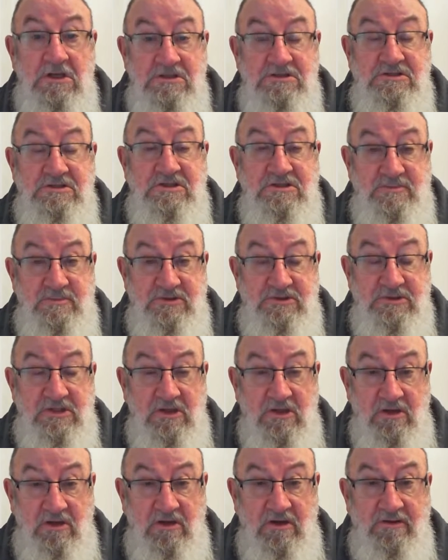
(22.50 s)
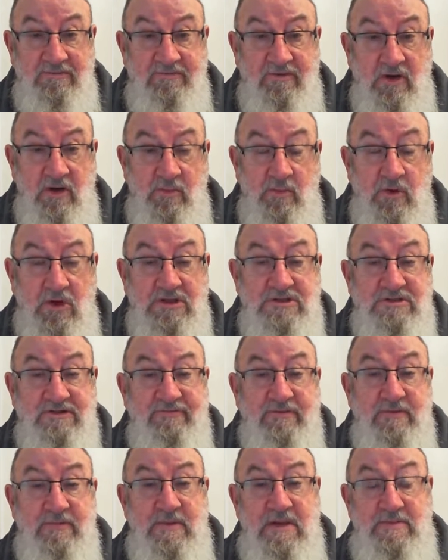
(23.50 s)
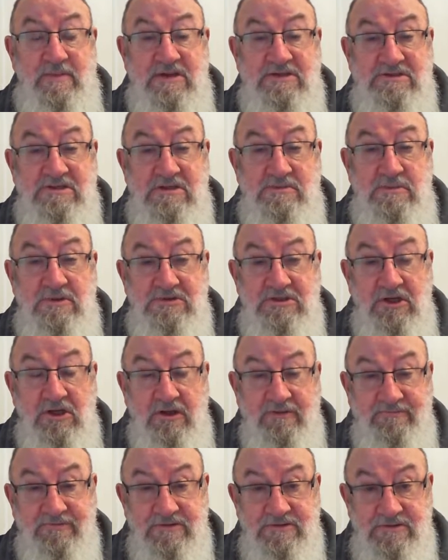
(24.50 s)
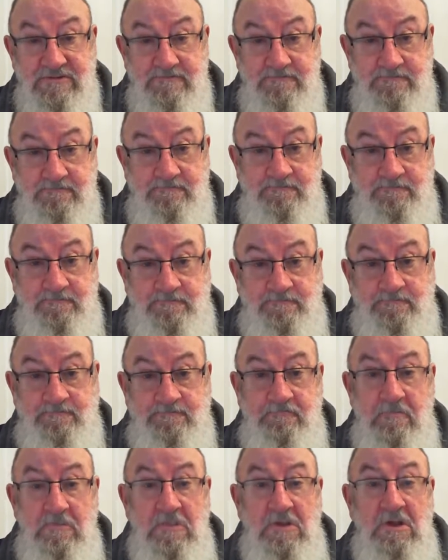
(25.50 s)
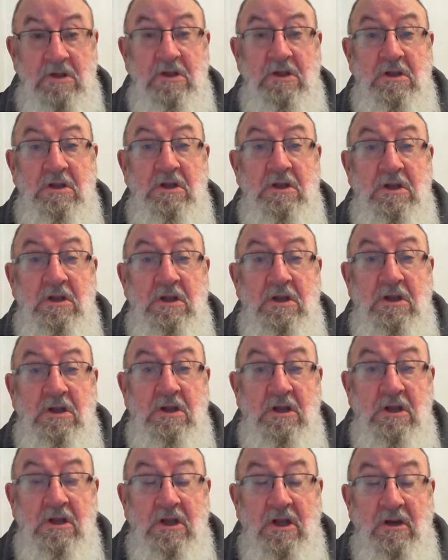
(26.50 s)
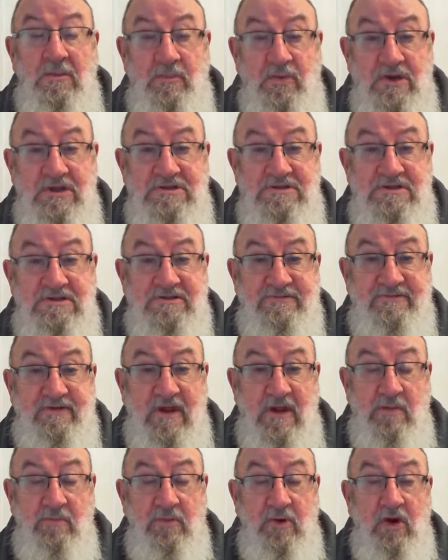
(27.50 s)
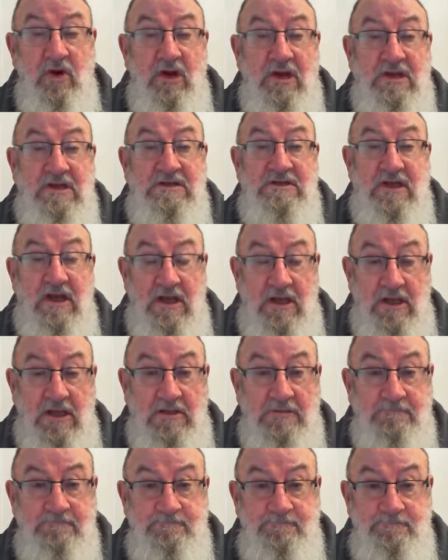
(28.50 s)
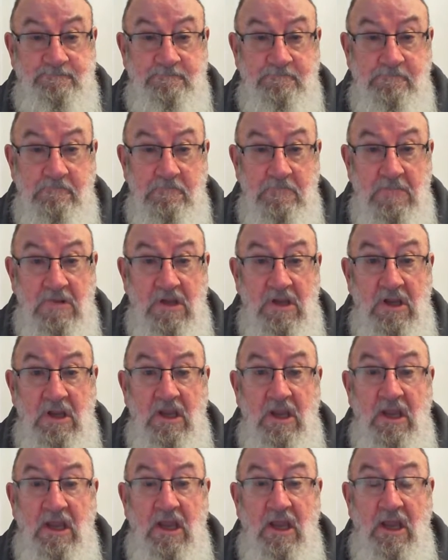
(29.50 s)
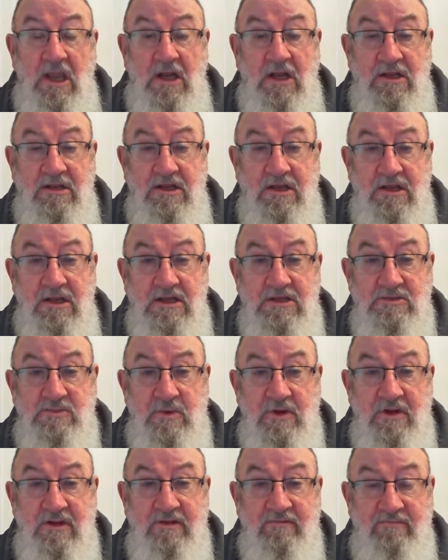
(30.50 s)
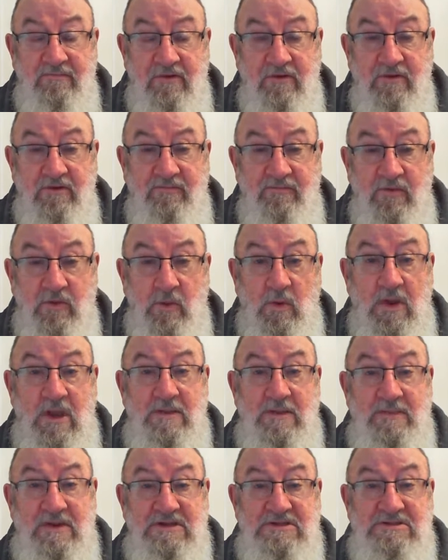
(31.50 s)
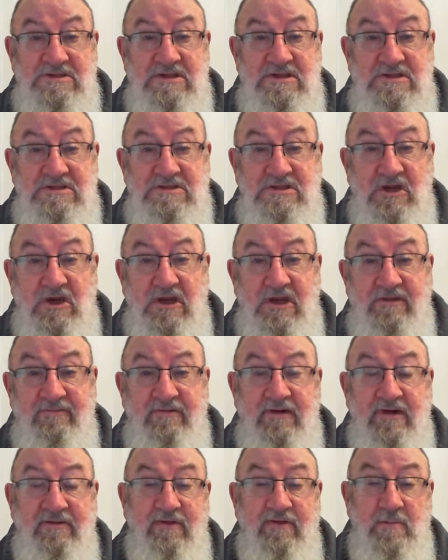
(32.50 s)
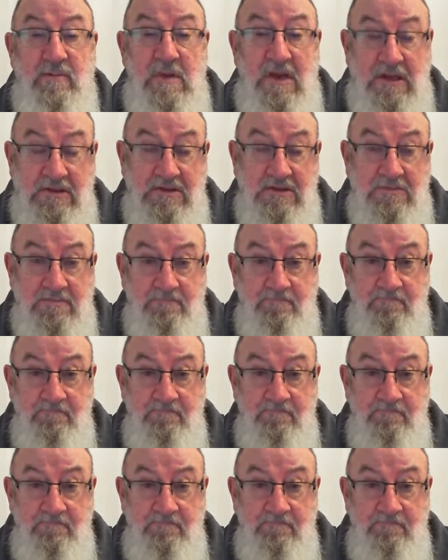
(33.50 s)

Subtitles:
This is Mission Alive. I'm Roger from MSC Mission Office. That priest is Father Brian Taylor, and I think he's one of the very few MSCs I have never met.